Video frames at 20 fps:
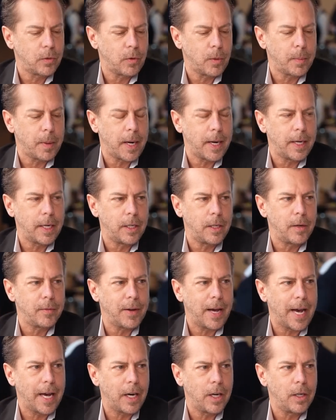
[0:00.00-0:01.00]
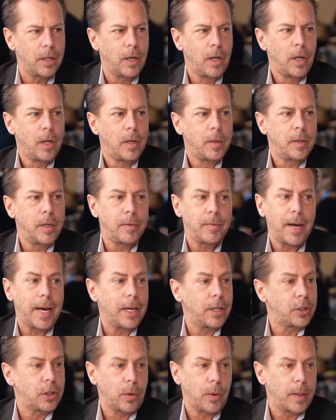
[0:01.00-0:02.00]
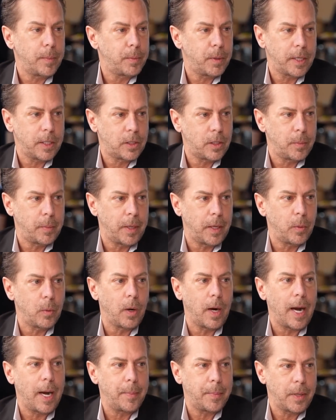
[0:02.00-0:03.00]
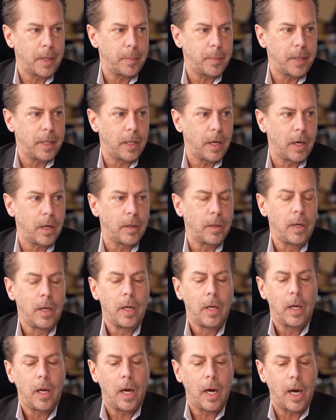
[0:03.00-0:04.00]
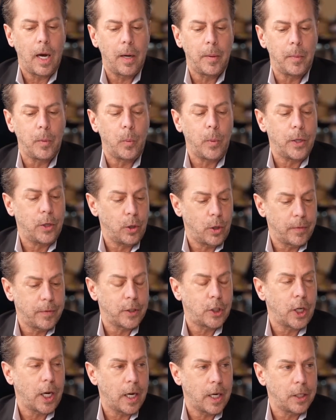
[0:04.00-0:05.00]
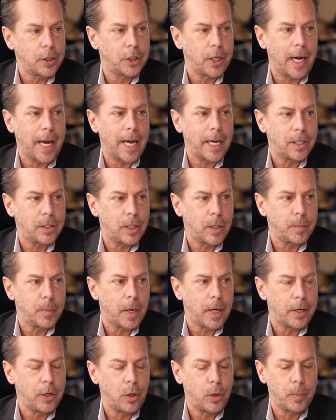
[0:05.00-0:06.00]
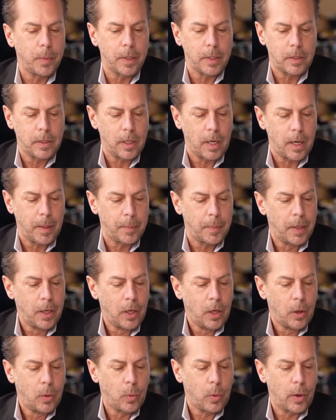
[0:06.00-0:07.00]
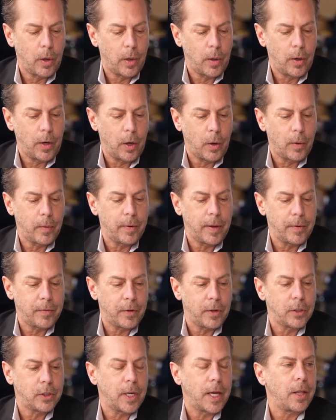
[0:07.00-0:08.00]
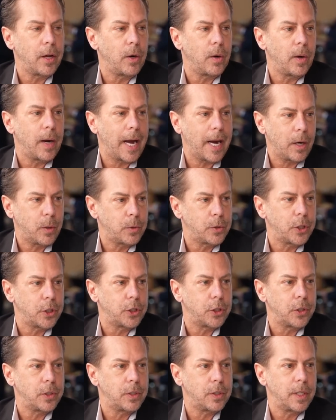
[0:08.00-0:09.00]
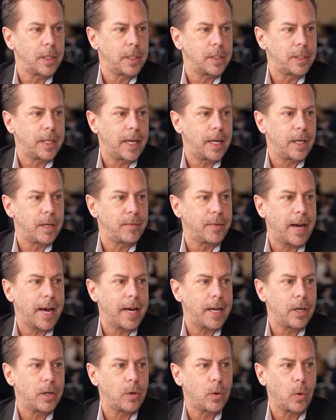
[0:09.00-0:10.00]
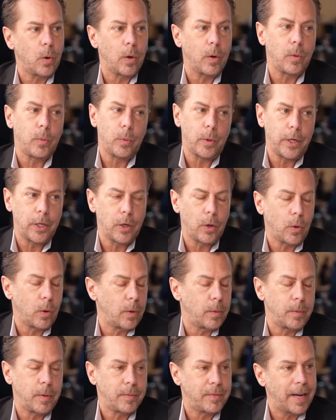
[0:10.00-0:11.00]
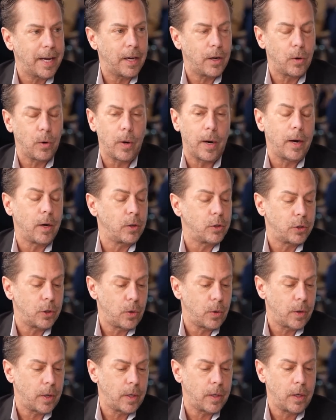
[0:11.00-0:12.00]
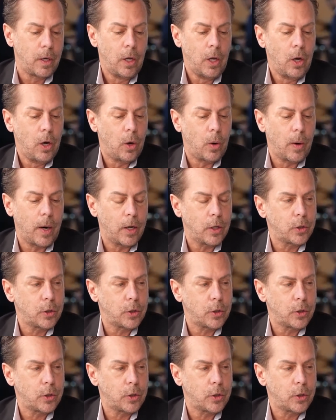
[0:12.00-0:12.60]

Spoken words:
silver mine in Nevada. Nevada's a great place to be. We're happy to be there. We do have a challenging asset, mind you, but if there's other acquisitions in the state of Nevada or Arizona or